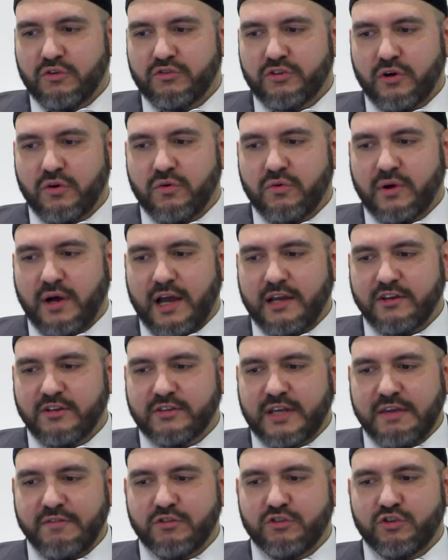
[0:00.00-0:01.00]
So I
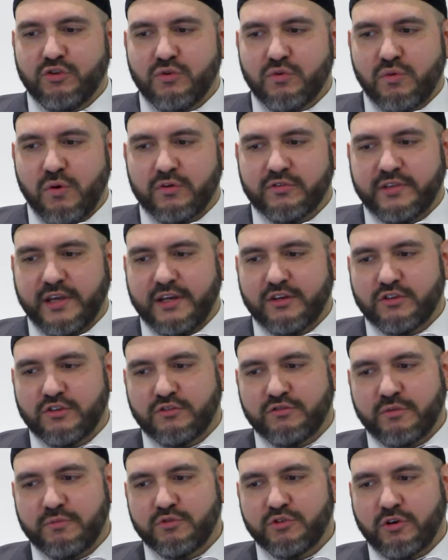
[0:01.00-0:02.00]
just gave you two
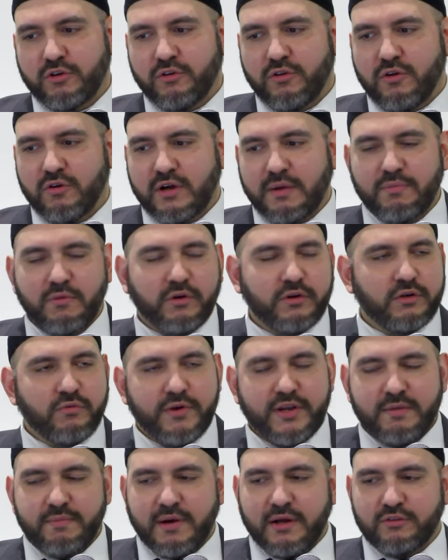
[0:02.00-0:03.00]
quotations from John Locke. I'm not going to
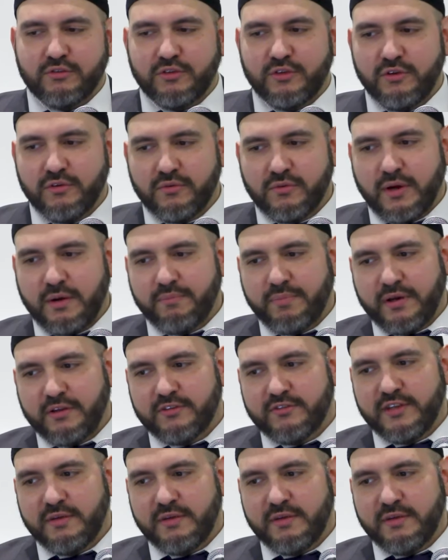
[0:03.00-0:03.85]
read them out to you, uh, but